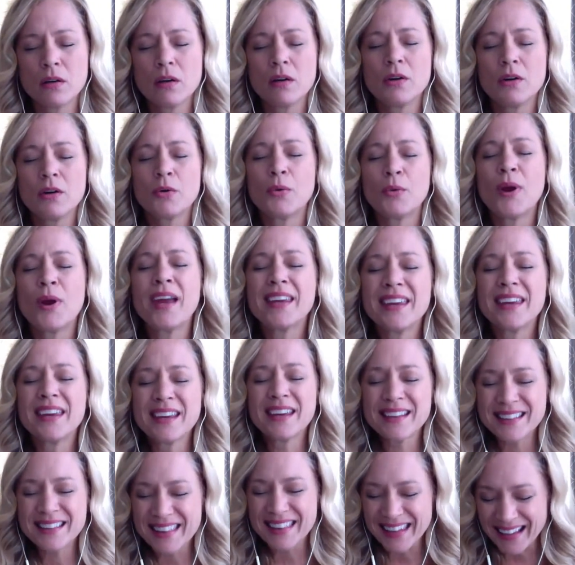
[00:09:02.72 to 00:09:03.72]

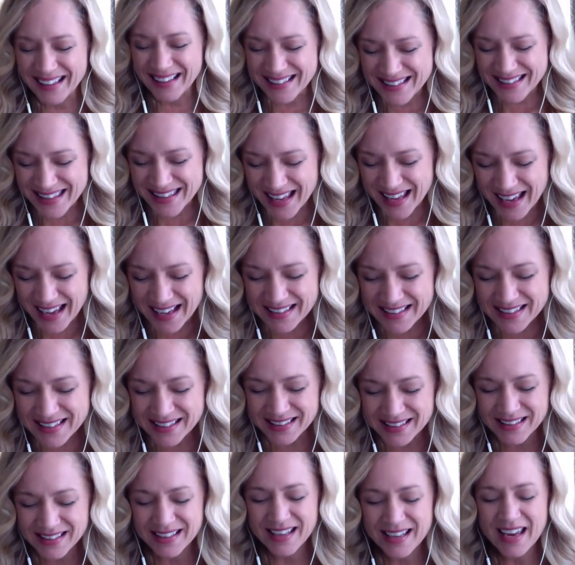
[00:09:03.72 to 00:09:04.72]
Recognize that
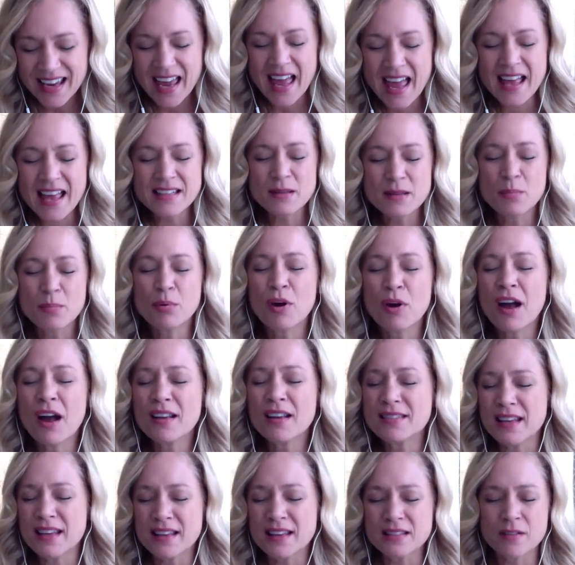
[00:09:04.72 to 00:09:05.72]
as a
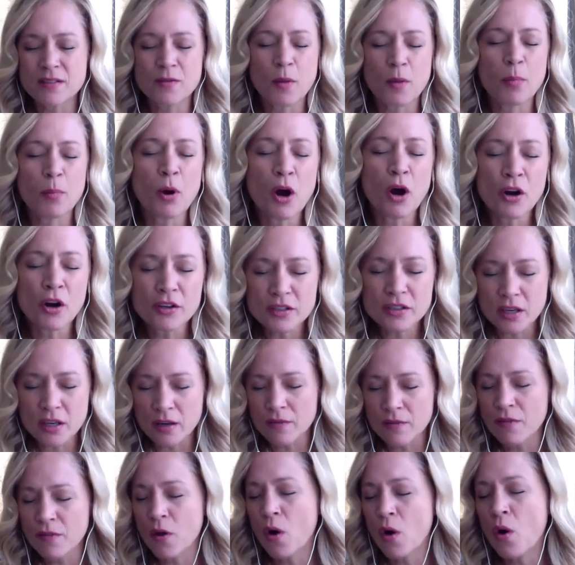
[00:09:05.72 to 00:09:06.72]
process of the part of
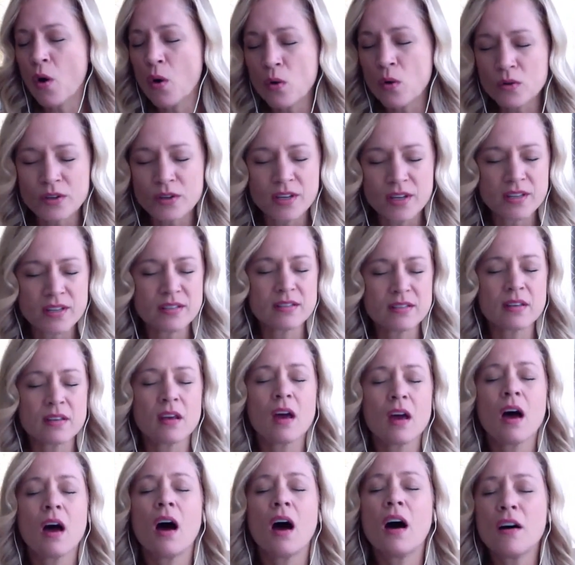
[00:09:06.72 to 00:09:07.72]
the wholeness
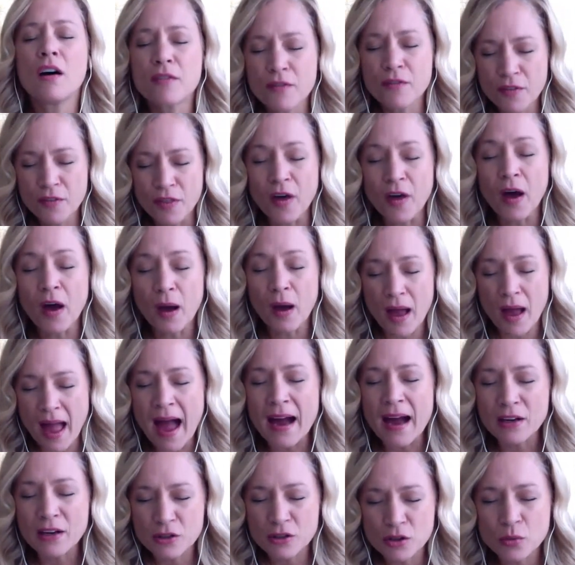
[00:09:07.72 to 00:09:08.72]
of the
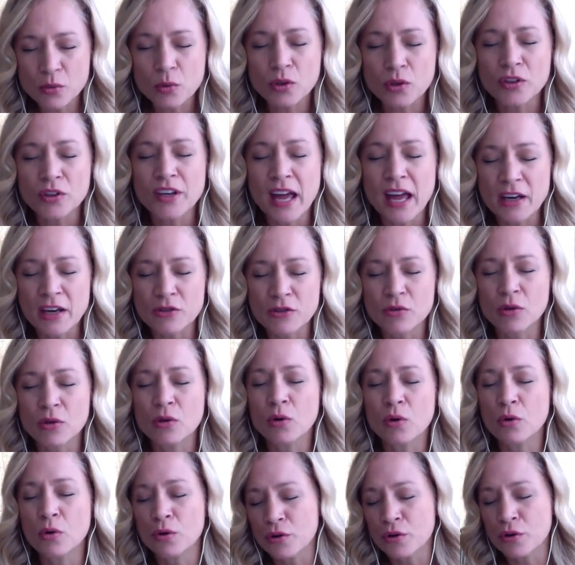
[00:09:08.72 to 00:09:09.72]
actual natural
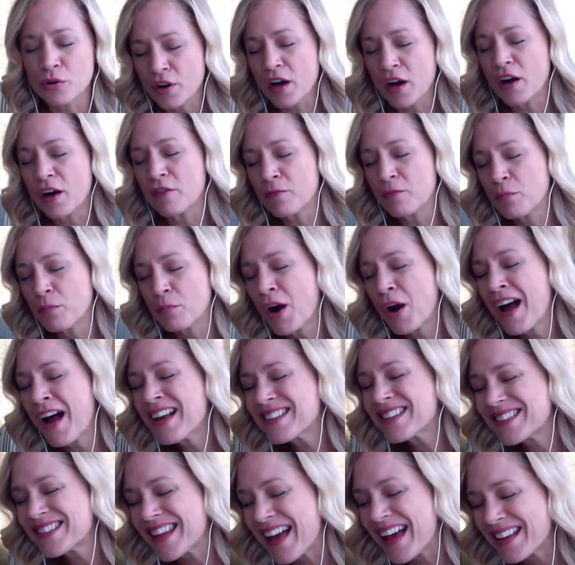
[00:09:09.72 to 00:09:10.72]
order of
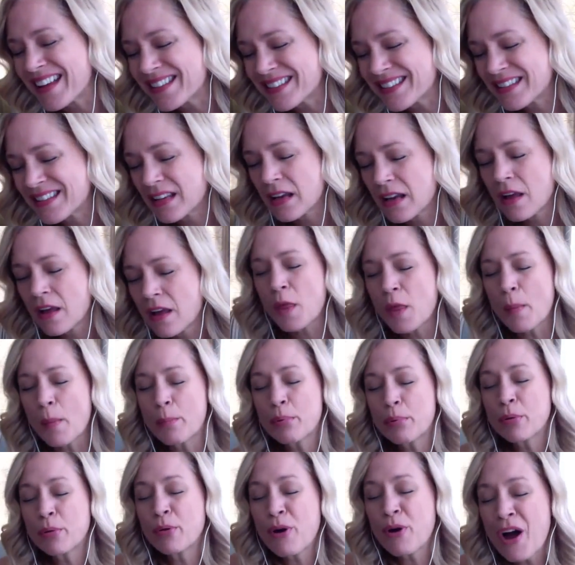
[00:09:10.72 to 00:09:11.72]
process. The
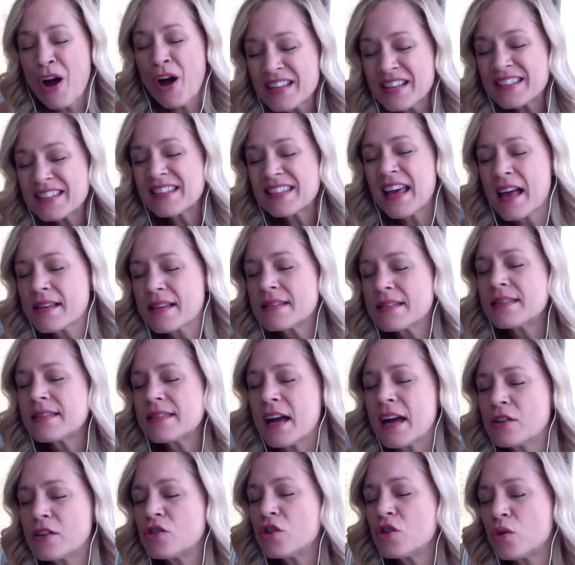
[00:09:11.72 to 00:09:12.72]
process
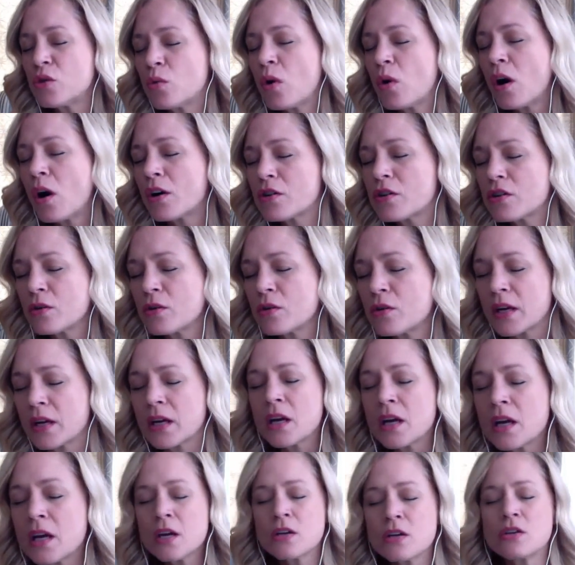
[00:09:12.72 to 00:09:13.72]
that you are doing
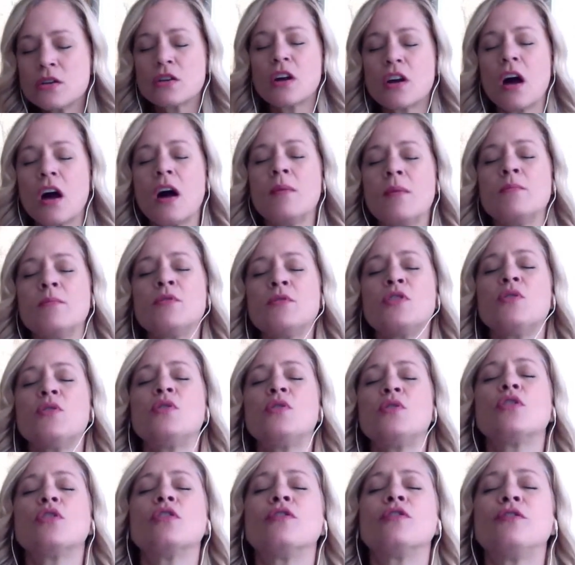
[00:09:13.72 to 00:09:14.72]
to come to
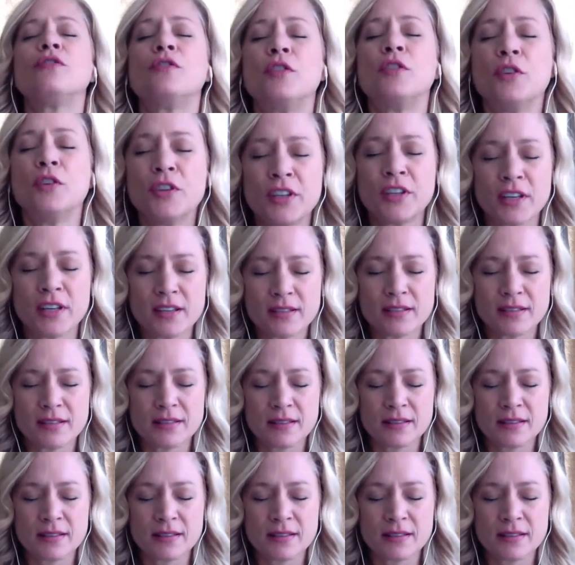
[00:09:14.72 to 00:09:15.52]
your fullness